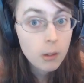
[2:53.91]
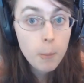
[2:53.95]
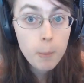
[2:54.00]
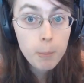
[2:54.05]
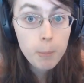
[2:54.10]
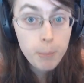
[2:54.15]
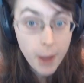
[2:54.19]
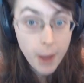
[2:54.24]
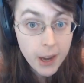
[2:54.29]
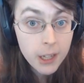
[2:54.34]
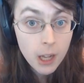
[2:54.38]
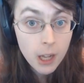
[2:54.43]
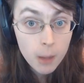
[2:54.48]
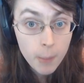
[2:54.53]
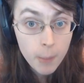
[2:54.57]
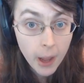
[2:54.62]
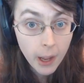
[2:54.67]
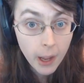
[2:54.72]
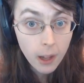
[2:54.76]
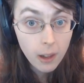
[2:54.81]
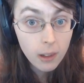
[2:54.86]
Beta
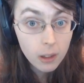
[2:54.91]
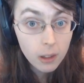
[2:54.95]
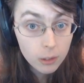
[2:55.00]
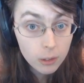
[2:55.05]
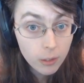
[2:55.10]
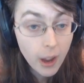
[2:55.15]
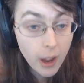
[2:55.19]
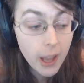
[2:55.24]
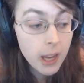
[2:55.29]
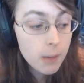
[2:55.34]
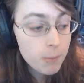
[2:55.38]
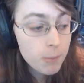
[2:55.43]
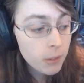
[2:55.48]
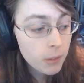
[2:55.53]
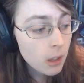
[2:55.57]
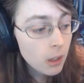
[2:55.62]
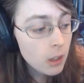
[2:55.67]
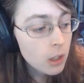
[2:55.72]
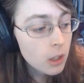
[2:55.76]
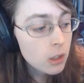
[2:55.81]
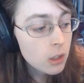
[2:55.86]
male, right?
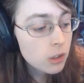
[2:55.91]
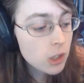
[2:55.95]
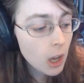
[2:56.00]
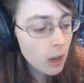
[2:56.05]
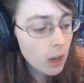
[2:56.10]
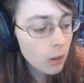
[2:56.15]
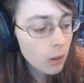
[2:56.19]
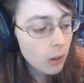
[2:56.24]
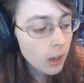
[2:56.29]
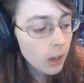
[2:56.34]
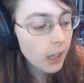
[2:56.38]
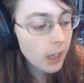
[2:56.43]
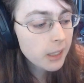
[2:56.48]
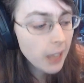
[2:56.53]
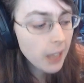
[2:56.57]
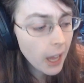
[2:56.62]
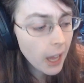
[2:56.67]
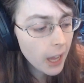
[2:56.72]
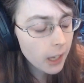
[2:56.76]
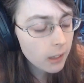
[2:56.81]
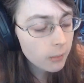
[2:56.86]
So,
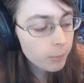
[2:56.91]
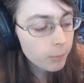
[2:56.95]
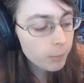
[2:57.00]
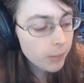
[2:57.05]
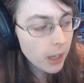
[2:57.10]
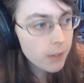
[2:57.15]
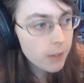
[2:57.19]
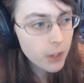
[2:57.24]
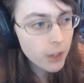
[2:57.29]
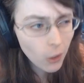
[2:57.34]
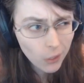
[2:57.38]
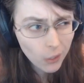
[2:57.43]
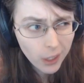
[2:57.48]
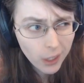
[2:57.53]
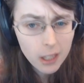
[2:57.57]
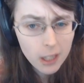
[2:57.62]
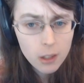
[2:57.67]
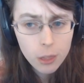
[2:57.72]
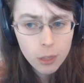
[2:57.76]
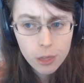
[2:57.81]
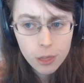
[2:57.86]
again, if you're
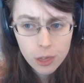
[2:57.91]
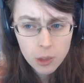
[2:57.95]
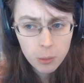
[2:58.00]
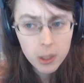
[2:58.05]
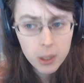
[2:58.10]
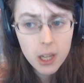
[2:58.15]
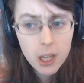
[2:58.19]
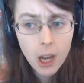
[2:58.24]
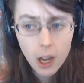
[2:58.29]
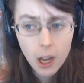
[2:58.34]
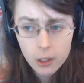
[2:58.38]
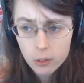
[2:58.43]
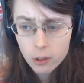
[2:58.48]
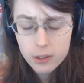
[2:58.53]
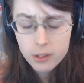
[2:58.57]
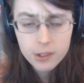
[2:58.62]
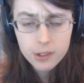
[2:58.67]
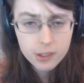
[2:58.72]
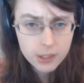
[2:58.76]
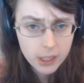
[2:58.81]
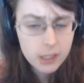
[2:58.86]
getting
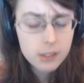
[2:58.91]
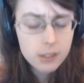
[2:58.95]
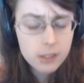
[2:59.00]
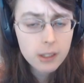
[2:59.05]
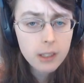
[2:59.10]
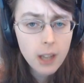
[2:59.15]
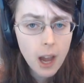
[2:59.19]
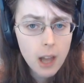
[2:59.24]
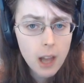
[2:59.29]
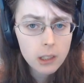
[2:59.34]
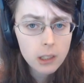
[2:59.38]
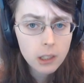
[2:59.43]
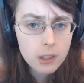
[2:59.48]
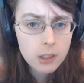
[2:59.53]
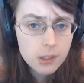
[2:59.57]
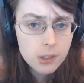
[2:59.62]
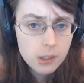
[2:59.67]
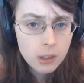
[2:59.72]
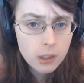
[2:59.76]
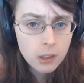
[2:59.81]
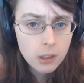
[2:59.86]

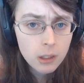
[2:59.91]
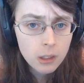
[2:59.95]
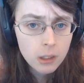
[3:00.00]
$360...